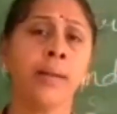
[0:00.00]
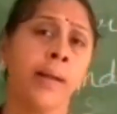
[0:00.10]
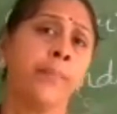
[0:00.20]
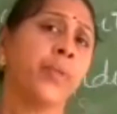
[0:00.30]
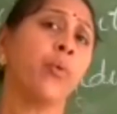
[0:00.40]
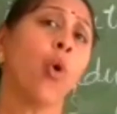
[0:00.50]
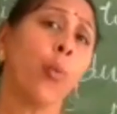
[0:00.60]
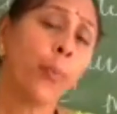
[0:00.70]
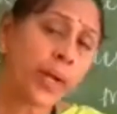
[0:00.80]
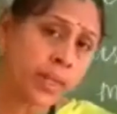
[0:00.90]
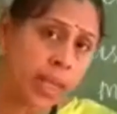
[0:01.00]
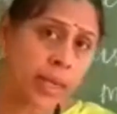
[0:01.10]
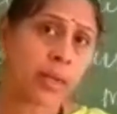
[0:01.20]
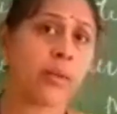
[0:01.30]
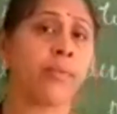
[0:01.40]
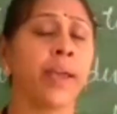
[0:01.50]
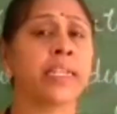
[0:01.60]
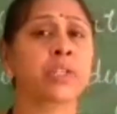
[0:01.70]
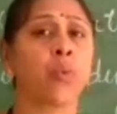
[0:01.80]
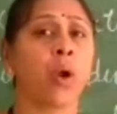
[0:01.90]
they opened the
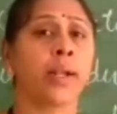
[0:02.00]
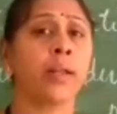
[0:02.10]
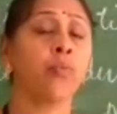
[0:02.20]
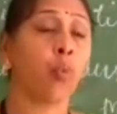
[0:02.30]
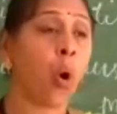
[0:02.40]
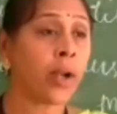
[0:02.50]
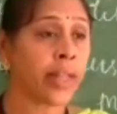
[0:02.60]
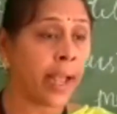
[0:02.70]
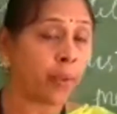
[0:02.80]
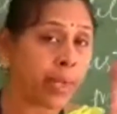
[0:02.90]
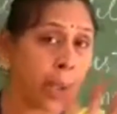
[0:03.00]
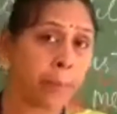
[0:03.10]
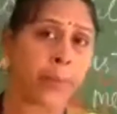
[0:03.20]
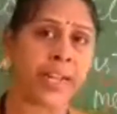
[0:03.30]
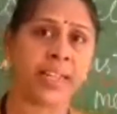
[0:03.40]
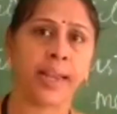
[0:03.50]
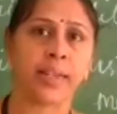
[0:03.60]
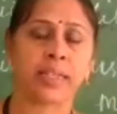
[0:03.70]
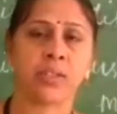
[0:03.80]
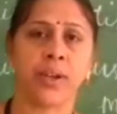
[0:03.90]
wastewater, what they have dumped in the
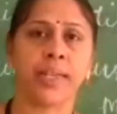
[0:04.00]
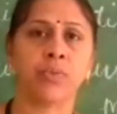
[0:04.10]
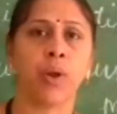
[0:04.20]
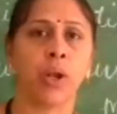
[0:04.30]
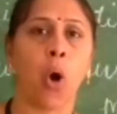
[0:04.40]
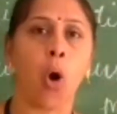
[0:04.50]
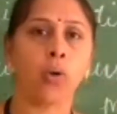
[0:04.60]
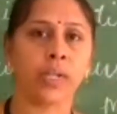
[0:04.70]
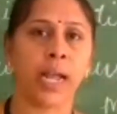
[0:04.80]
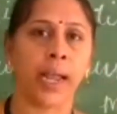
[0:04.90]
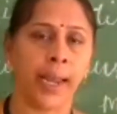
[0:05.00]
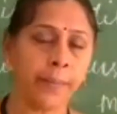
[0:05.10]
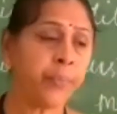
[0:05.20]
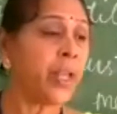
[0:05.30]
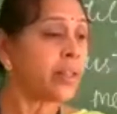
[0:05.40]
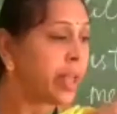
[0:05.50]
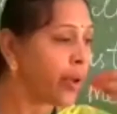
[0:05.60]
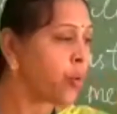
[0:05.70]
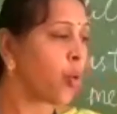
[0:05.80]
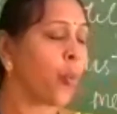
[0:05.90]
industries for a long time,
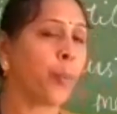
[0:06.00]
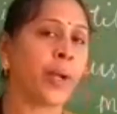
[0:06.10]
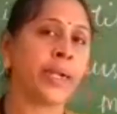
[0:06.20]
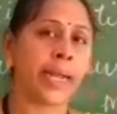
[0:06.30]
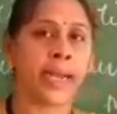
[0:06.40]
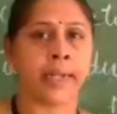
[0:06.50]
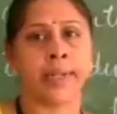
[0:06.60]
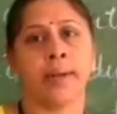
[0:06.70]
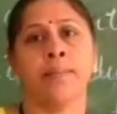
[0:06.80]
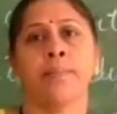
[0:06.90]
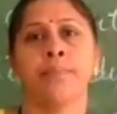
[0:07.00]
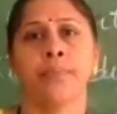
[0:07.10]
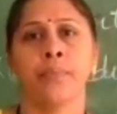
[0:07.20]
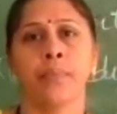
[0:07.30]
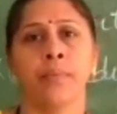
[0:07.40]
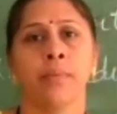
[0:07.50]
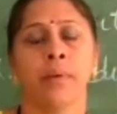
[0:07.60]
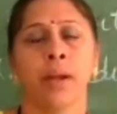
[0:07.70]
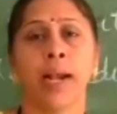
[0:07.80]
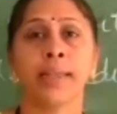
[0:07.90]
they opened it
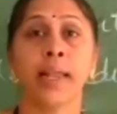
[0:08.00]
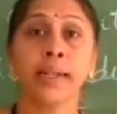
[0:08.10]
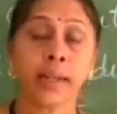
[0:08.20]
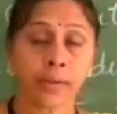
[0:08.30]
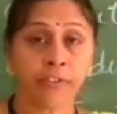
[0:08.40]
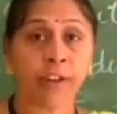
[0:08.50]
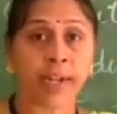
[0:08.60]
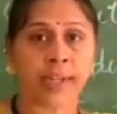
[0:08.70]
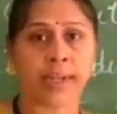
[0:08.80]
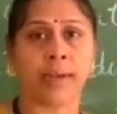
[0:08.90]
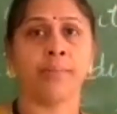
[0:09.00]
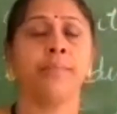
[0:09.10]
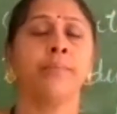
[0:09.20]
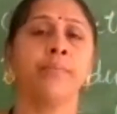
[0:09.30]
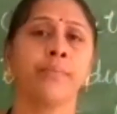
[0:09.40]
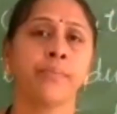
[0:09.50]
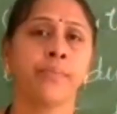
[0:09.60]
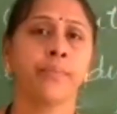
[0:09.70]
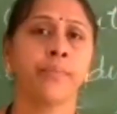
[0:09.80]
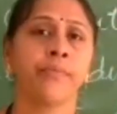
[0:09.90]
at that flood.
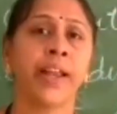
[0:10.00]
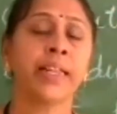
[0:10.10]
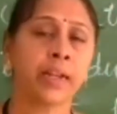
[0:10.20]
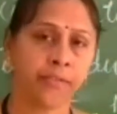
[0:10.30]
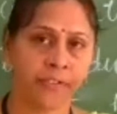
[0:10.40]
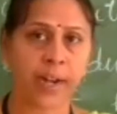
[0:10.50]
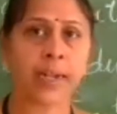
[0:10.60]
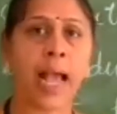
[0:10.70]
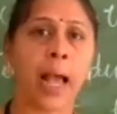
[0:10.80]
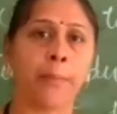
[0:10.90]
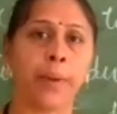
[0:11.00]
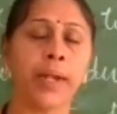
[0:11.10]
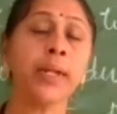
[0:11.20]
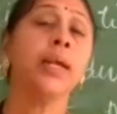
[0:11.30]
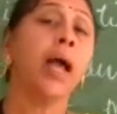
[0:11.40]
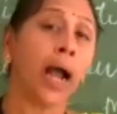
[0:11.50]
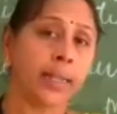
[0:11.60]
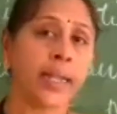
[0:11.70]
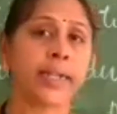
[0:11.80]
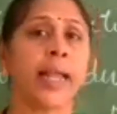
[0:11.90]
When that flood happened,
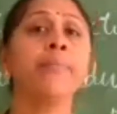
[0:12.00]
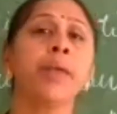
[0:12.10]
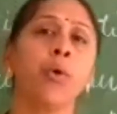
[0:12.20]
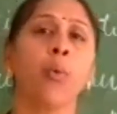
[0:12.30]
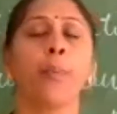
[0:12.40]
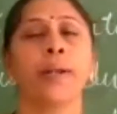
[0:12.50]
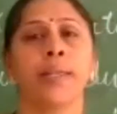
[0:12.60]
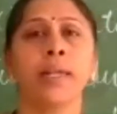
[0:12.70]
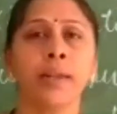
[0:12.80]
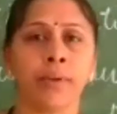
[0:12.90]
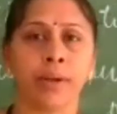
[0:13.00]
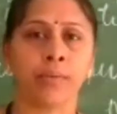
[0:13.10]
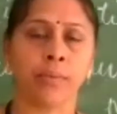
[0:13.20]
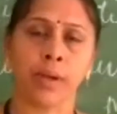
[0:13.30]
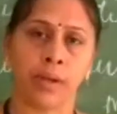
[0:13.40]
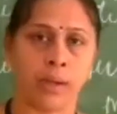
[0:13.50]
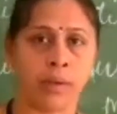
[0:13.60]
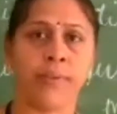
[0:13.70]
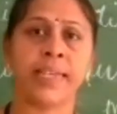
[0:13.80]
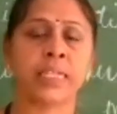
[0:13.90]
at that time they opened the river
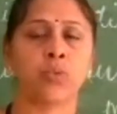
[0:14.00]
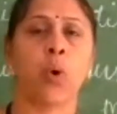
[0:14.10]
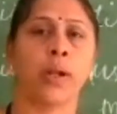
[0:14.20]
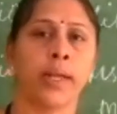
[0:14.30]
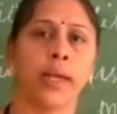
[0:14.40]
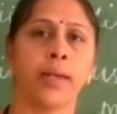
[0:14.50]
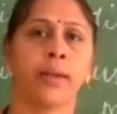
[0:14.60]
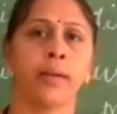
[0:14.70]
wastewater.